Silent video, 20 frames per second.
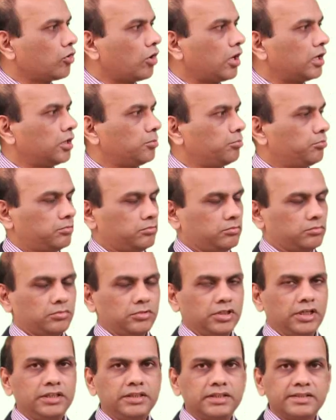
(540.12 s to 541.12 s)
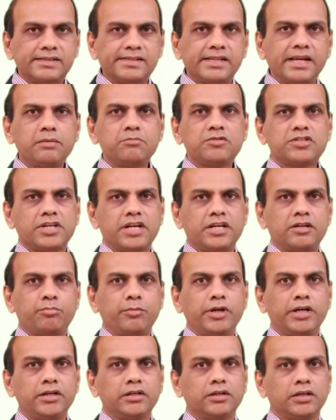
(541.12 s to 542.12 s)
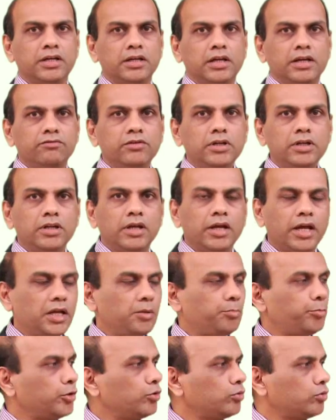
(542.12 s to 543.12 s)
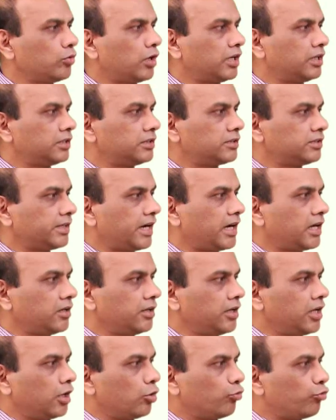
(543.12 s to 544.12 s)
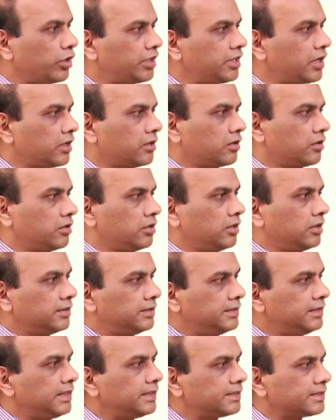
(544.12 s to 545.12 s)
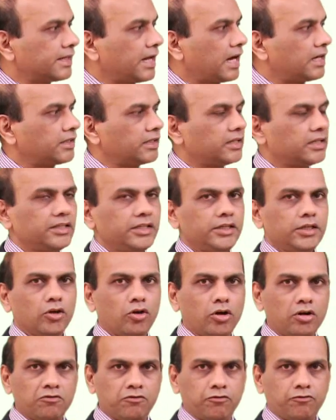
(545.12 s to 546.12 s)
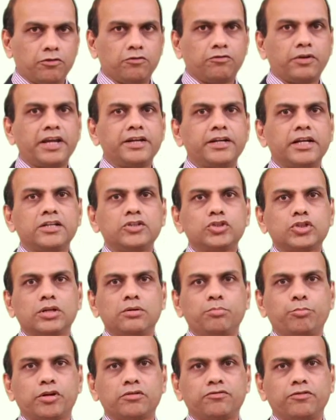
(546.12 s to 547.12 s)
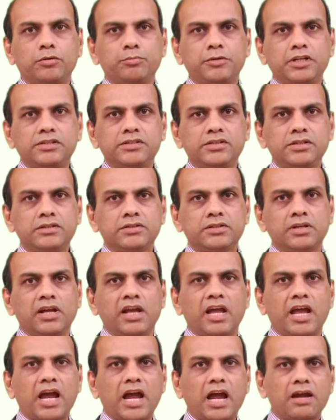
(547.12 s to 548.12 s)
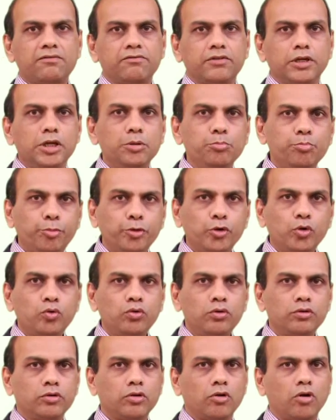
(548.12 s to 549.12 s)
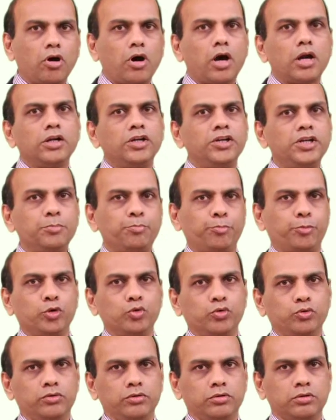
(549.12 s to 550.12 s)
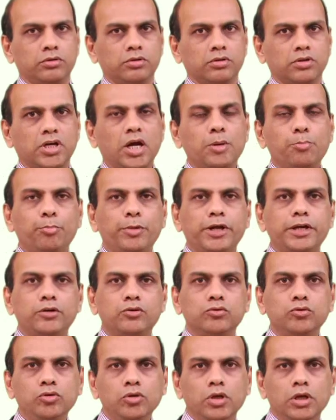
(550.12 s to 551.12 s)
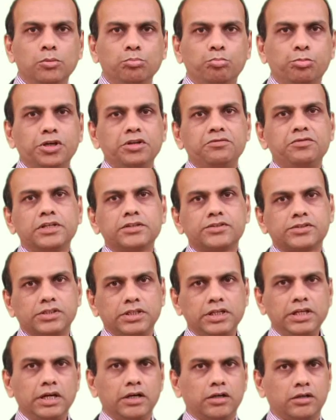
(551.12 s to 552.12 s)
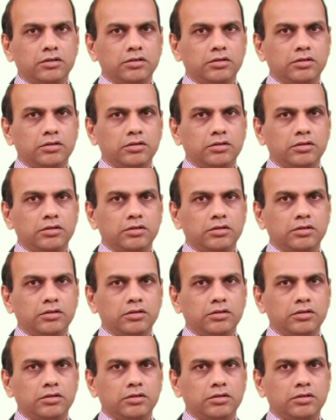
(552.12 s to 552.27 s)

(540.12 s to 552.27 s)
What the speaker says: column in the same statement will help you to understand whether these category of financial performances have improved or deproved compared to previous year.